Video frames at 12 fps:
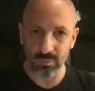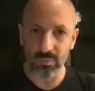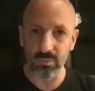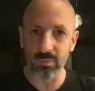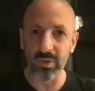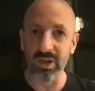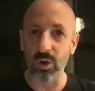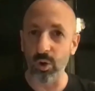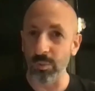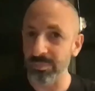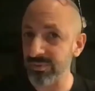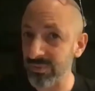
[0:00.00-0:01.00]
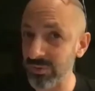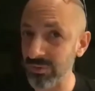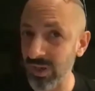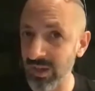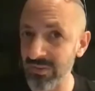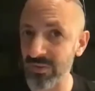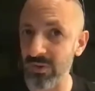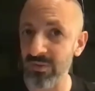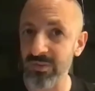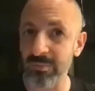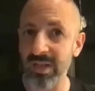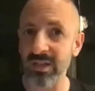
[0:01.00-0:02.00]
We hope to answer
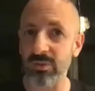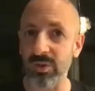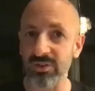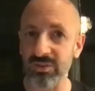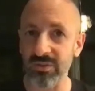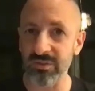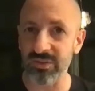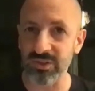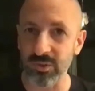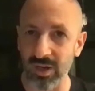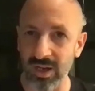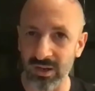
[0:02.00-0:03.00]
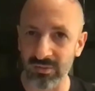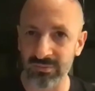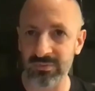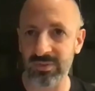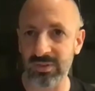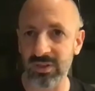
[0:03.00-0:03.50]
as many questions that you have.